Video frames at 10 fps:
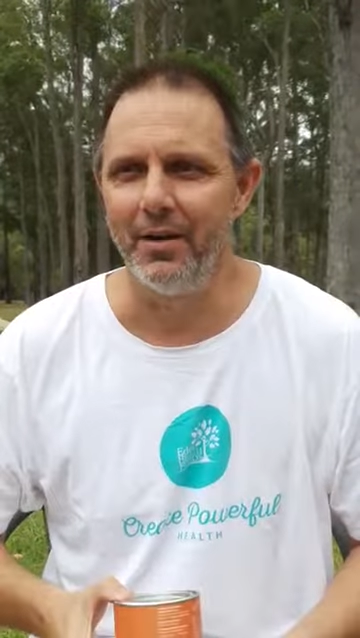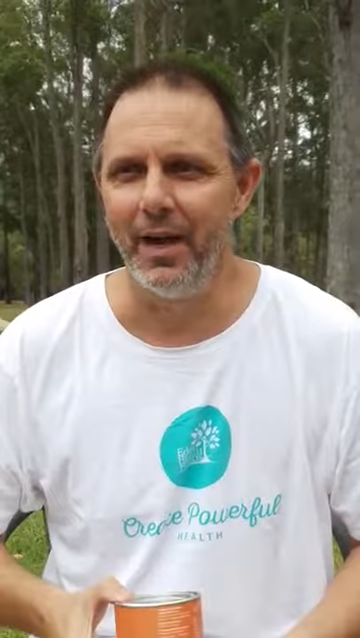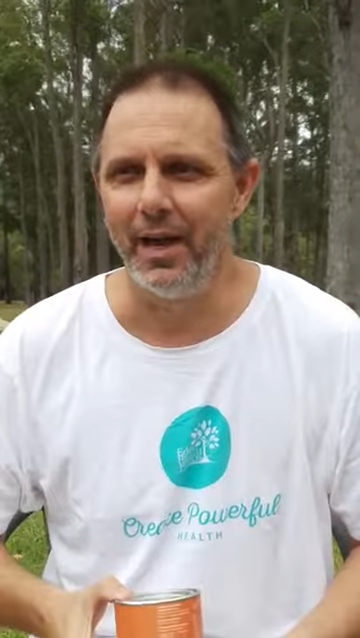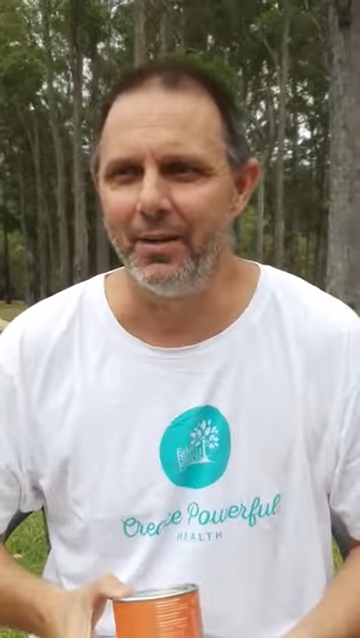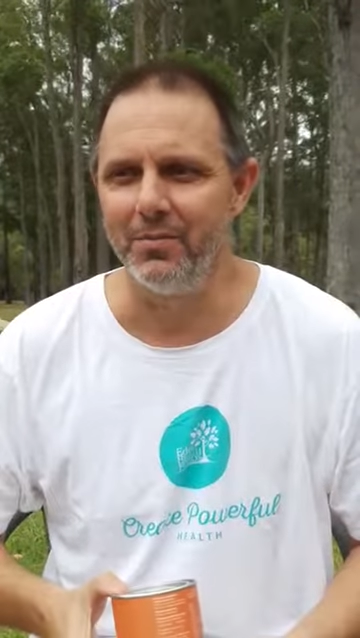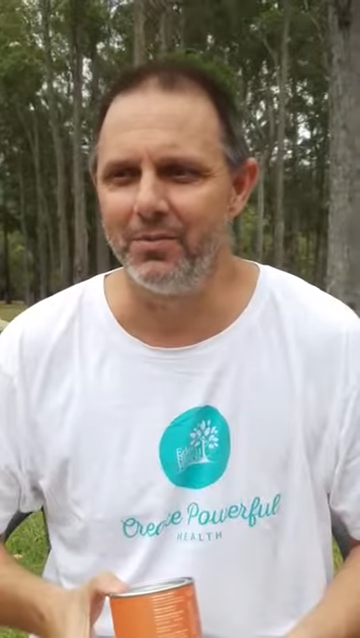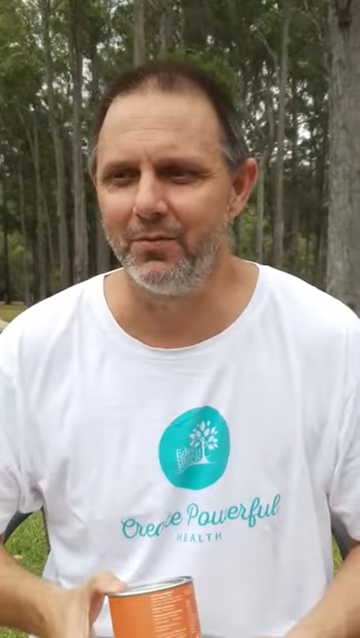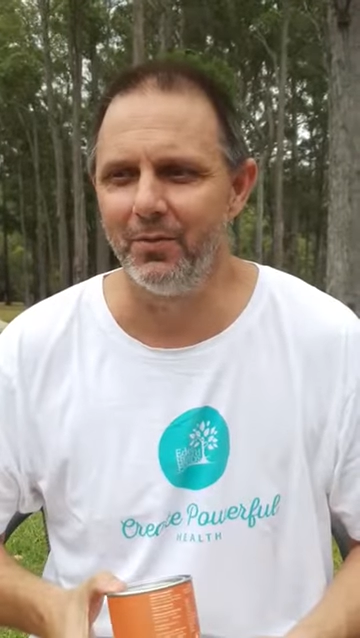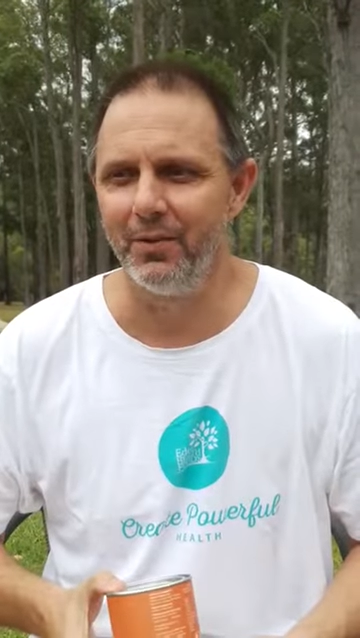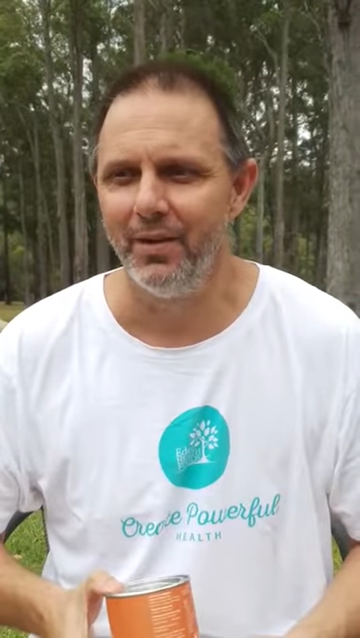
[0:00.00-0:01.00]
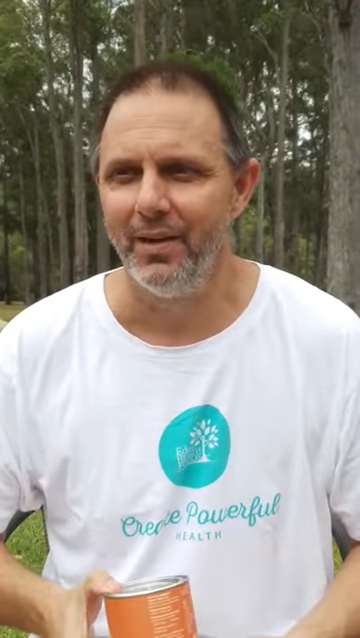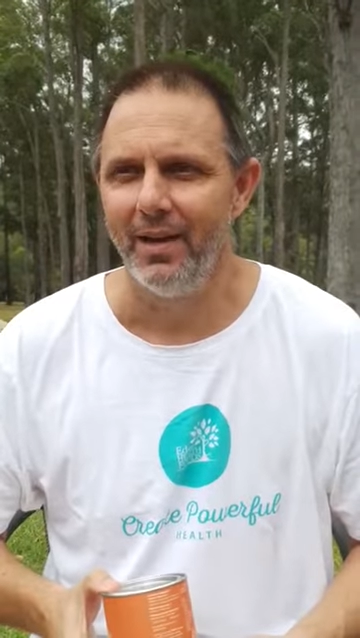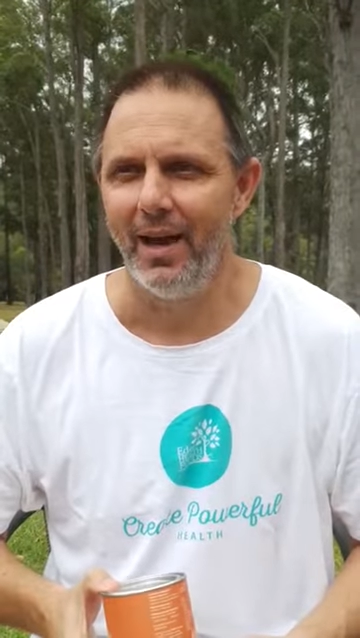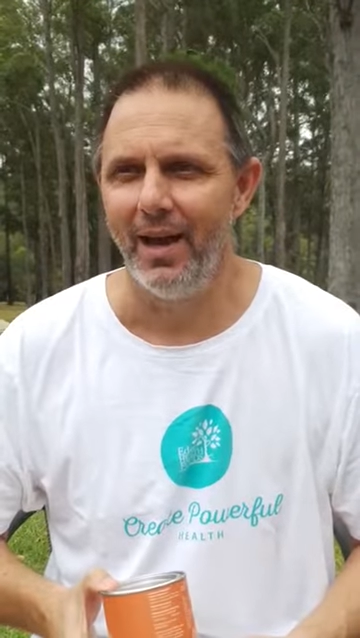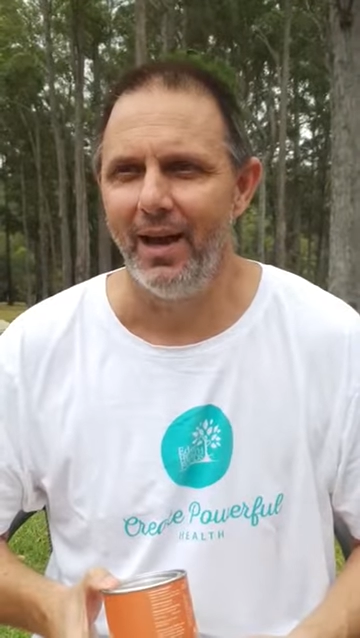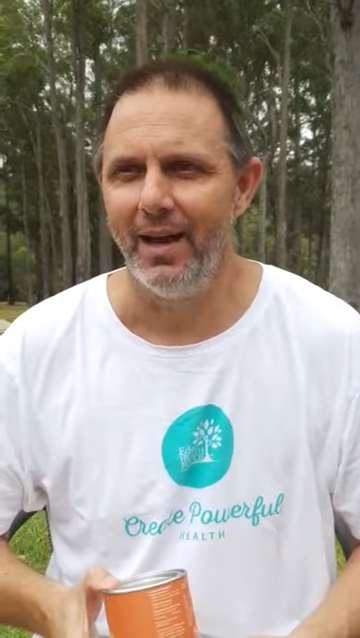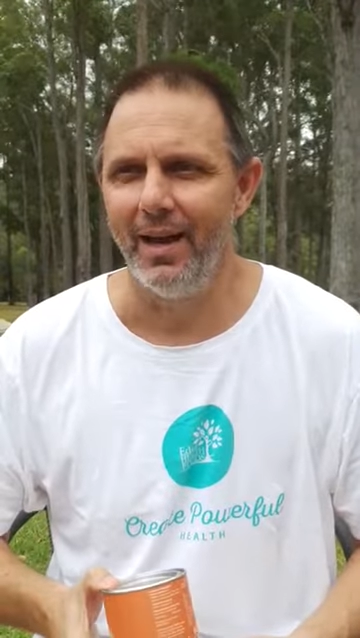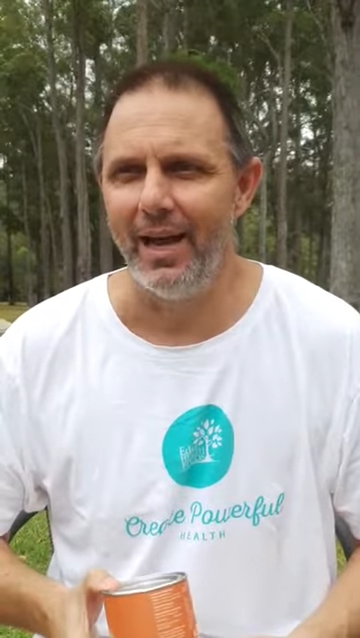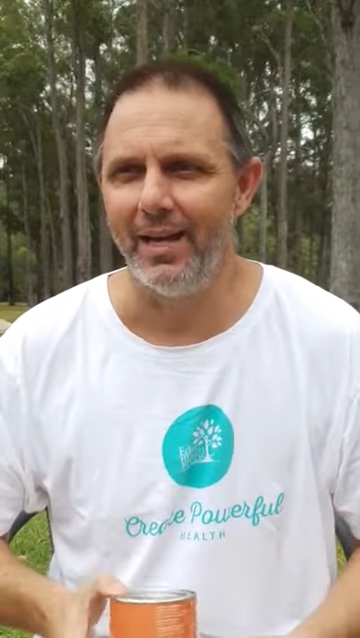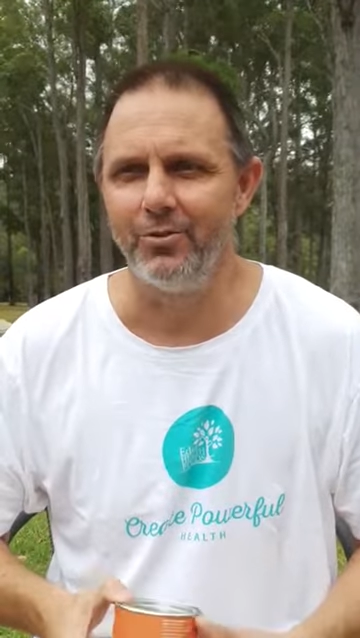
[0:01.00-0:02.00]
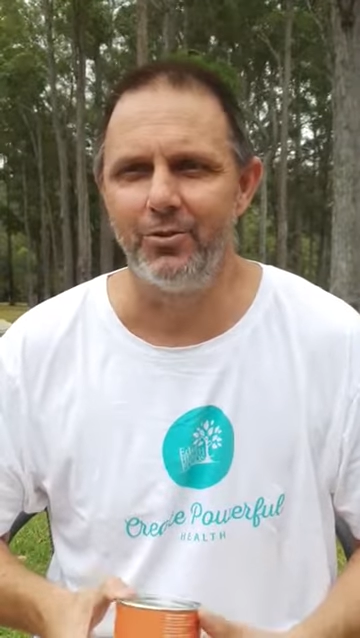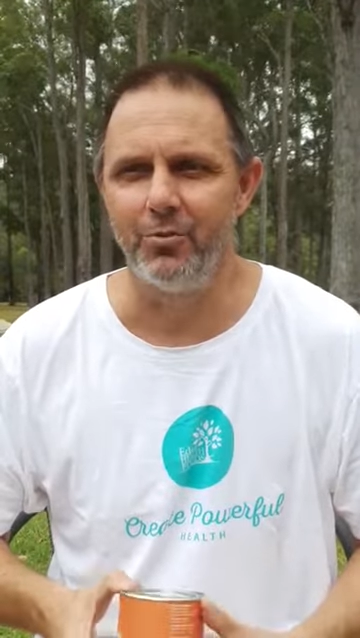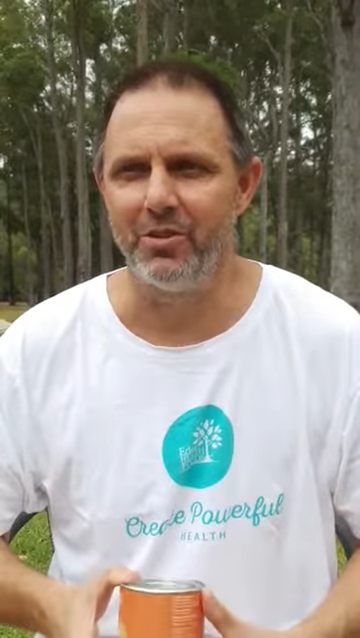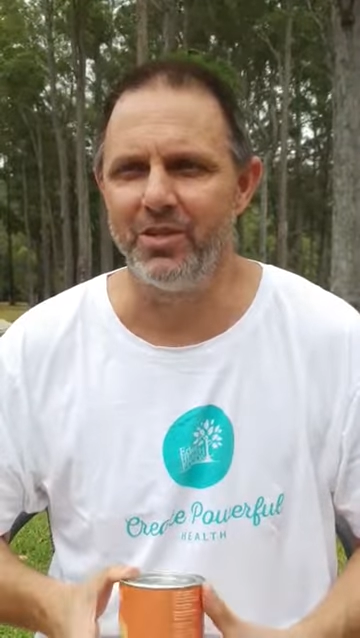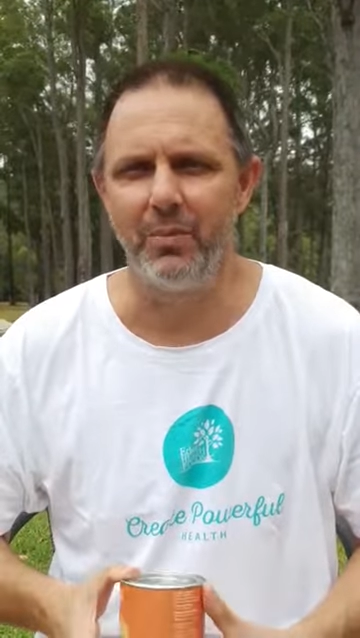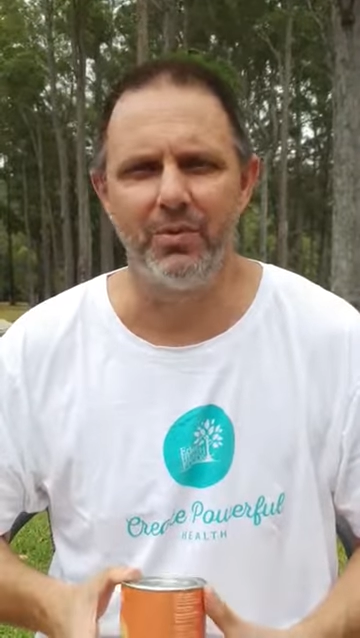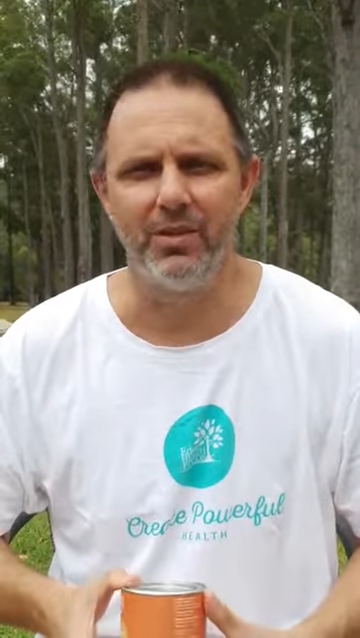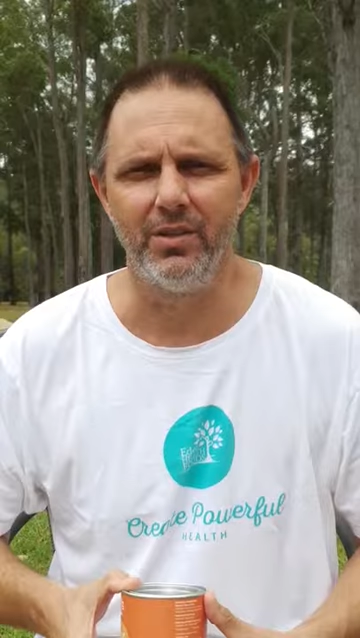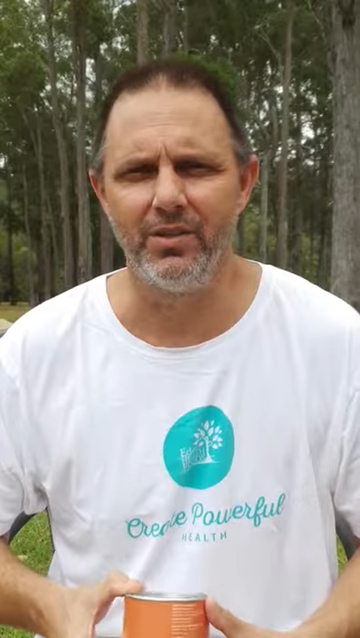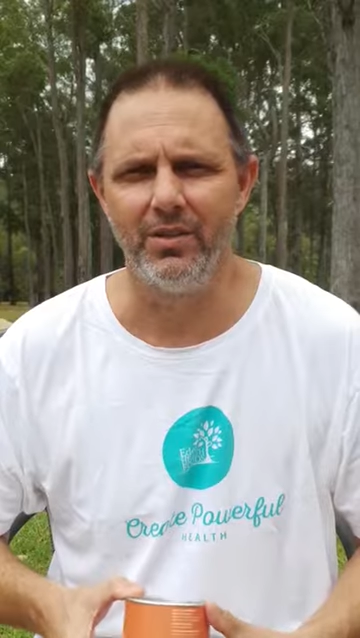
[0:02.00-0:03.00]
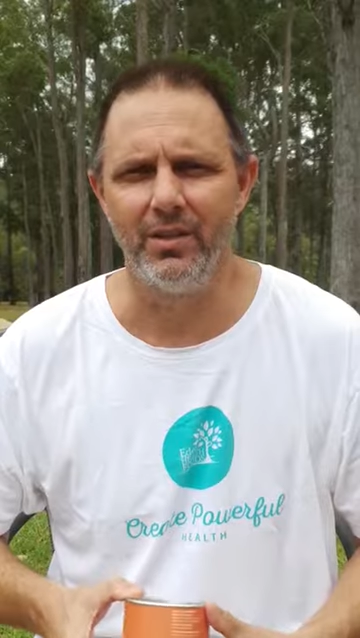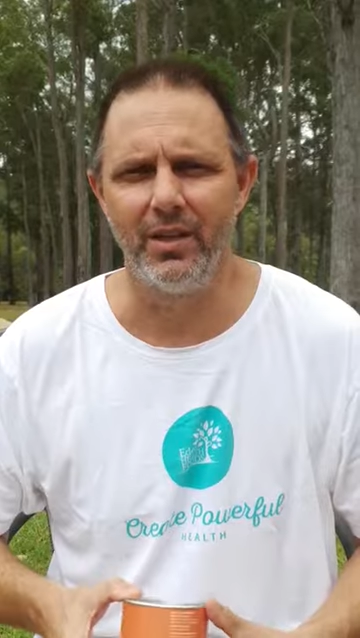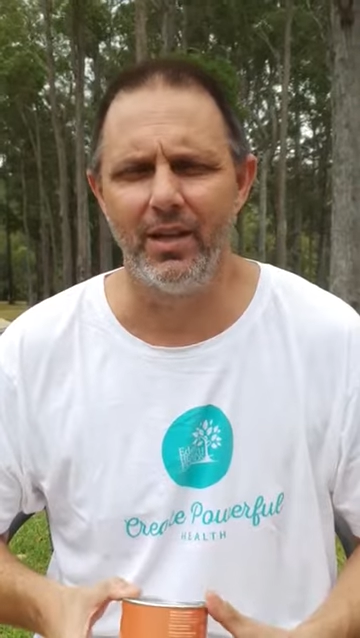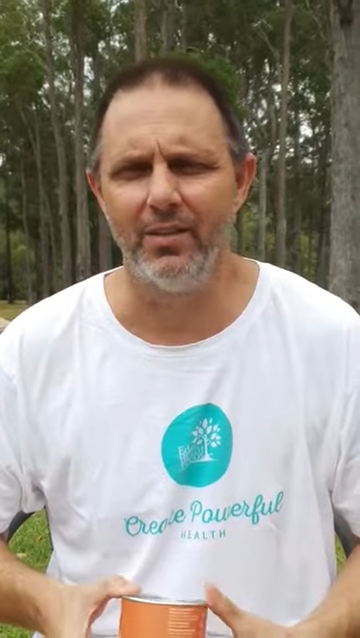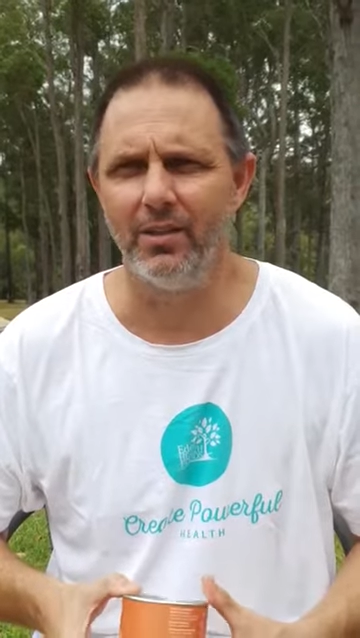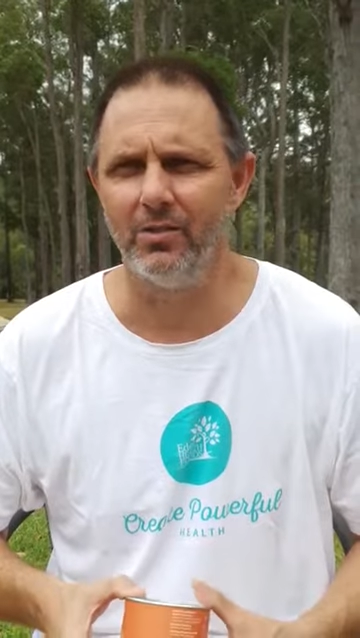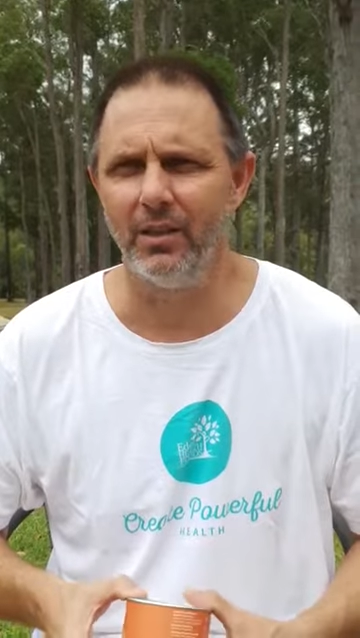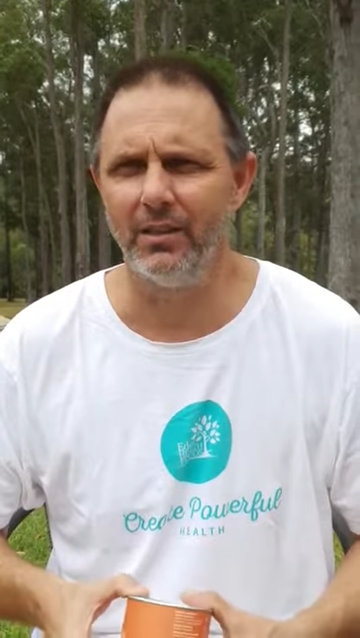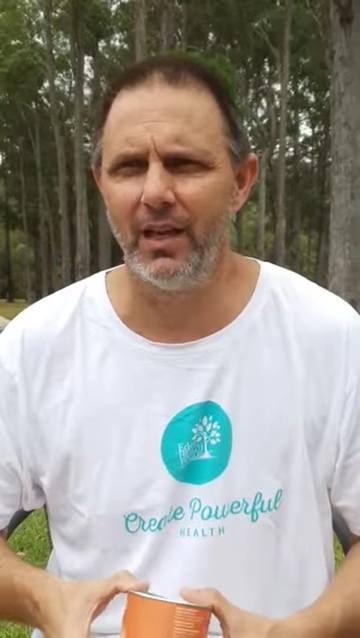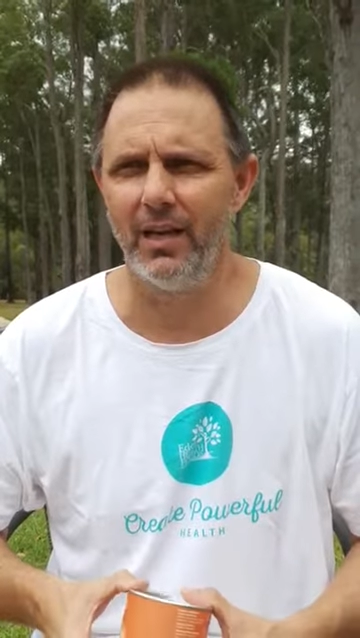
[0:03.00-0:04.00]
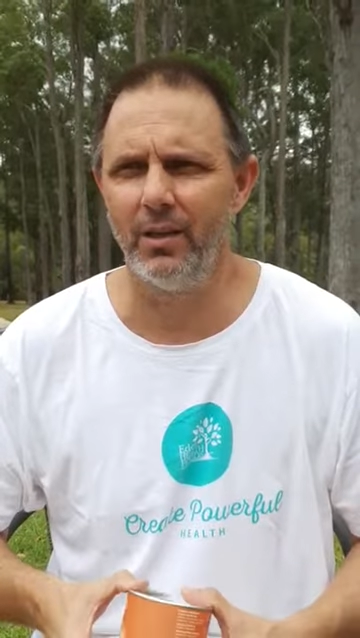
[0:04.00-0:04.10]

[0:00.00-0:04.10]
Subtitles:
names for androgen receptors and things like that.